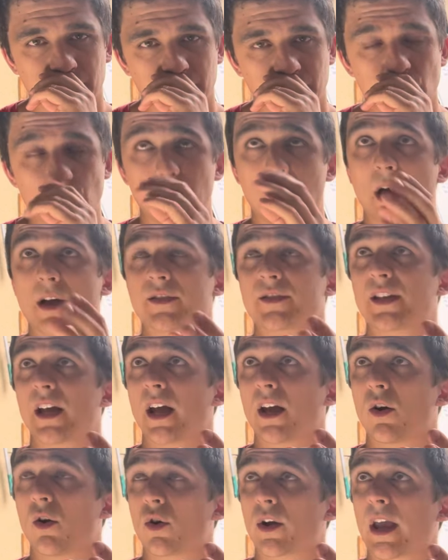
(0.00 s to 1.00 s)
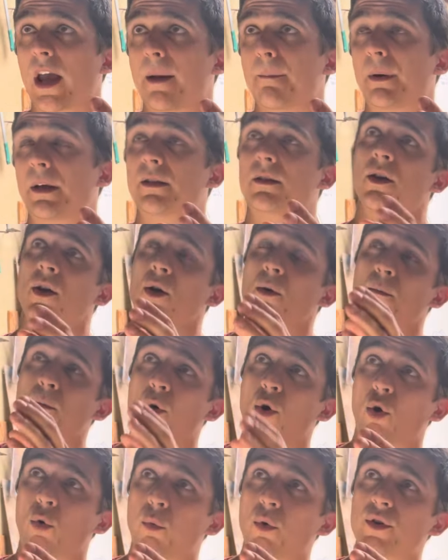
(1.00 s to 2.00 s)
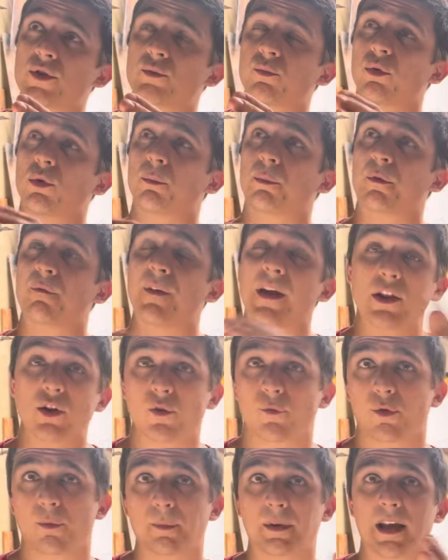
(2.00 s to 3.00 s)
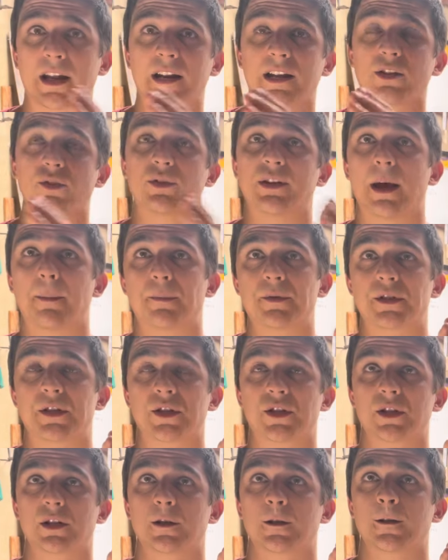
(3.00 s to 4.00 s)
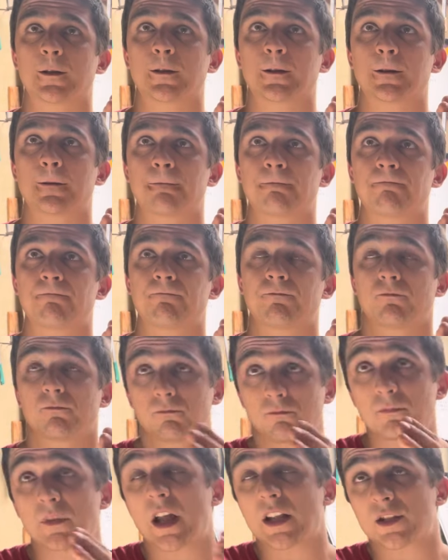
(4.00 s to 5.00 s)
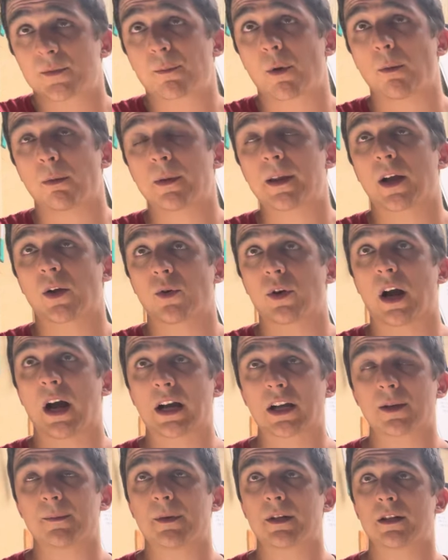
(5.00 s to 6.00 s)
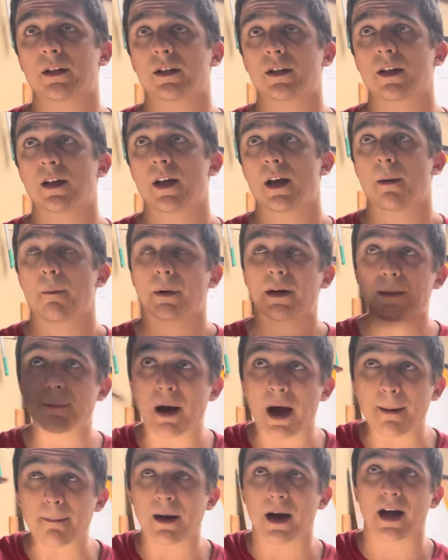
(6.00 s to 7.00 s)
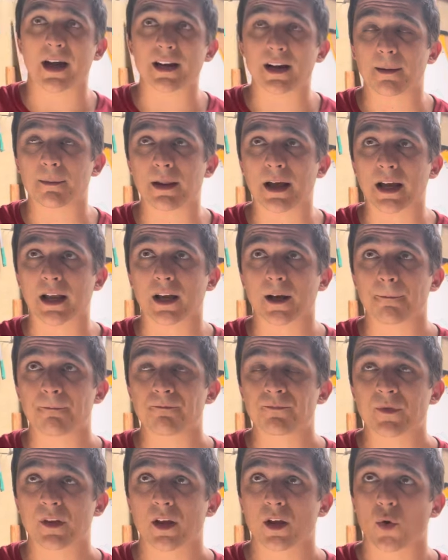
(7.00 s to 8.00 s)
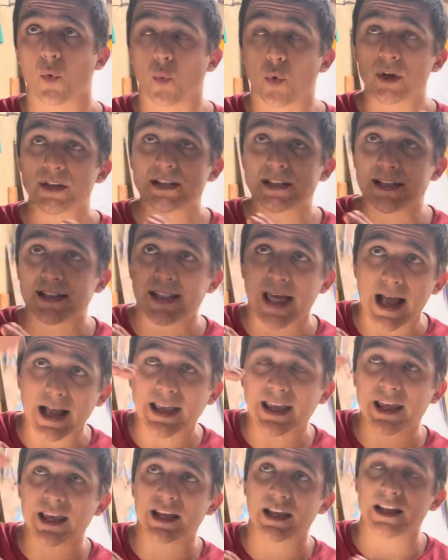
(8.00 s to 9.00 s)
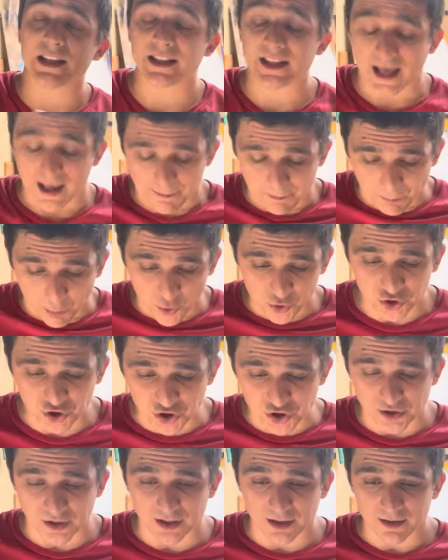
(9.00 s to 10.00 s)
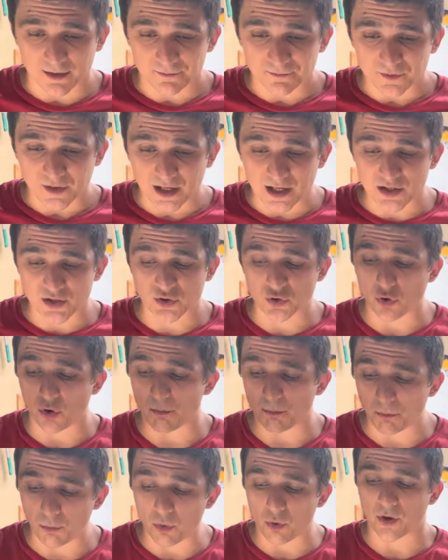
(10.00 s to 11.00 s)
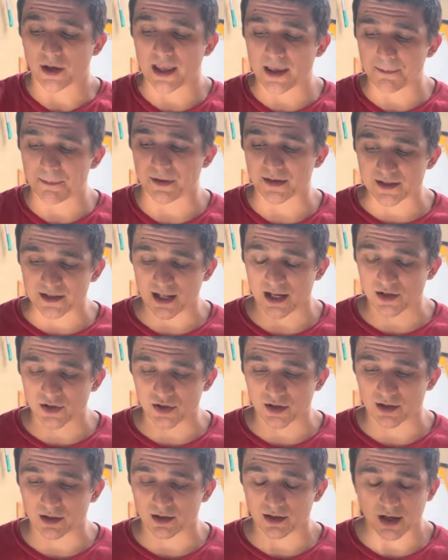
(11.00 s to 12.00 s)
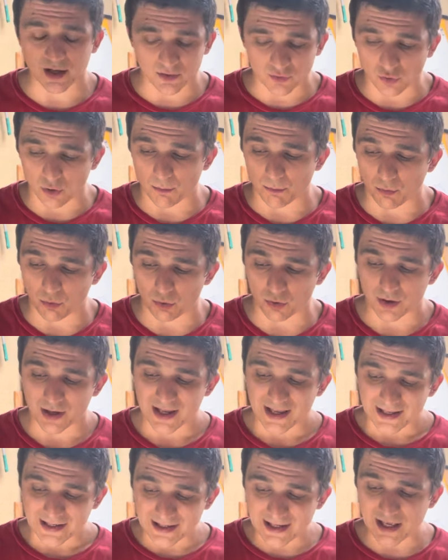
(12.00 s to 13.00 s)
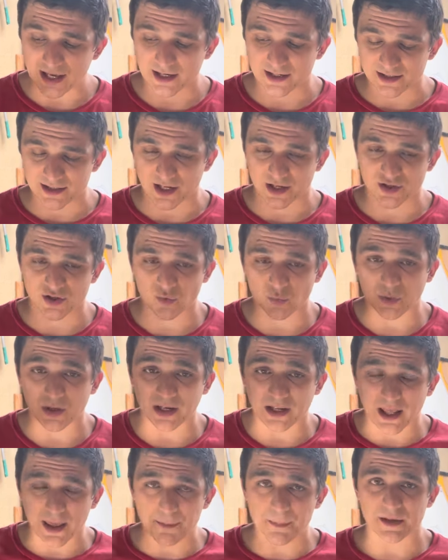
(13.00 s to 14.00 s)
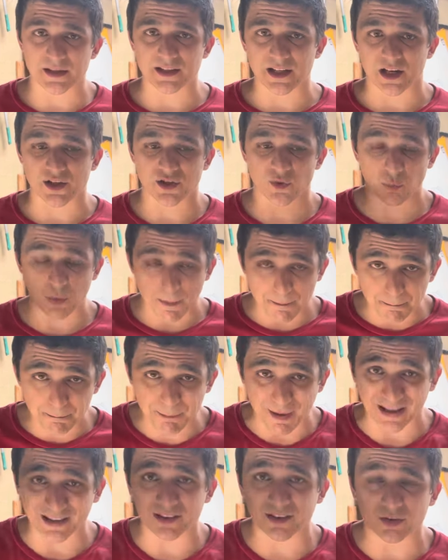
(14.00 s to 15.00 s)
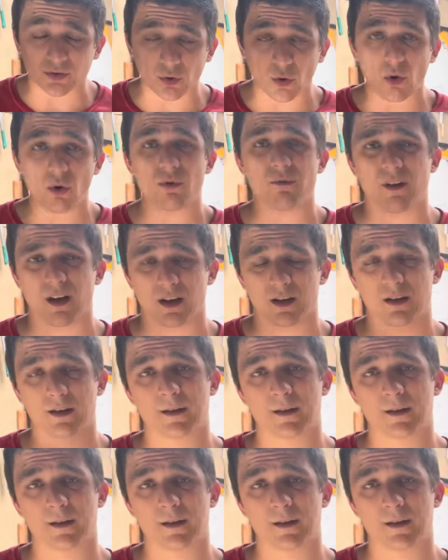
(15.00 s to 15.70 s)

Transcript: You might say, okay, but more quads will prevent you from getting into that position. That's probably a good argument. But in my mind, I'm like, what's lacking in that posture is not more hip extension, uh, not more knee extension. We need hip extension. We're bent over.